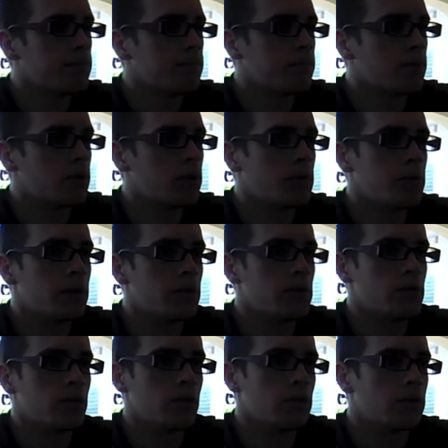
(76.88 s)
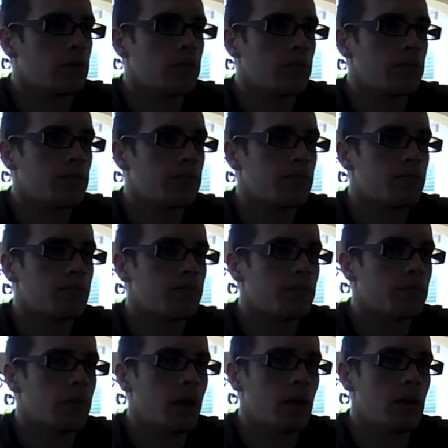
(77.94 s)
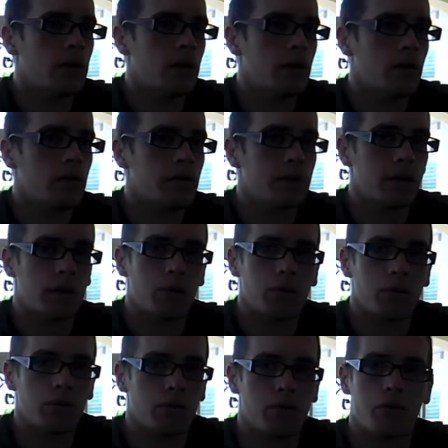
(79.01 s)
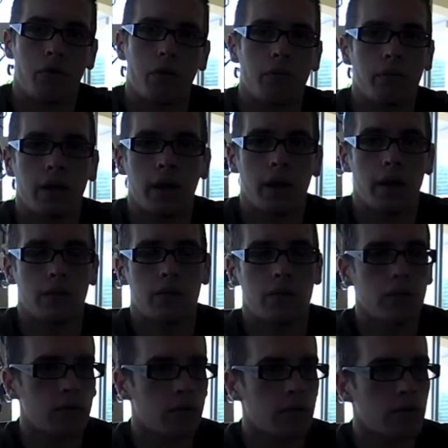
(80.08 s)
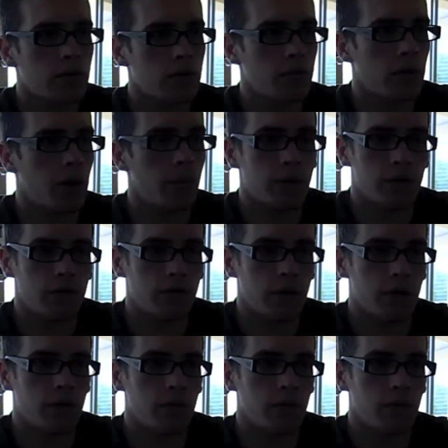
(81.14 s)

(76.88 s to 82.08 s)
pretty much just, I don't know, dealing with those grumpy-ass Department of Defense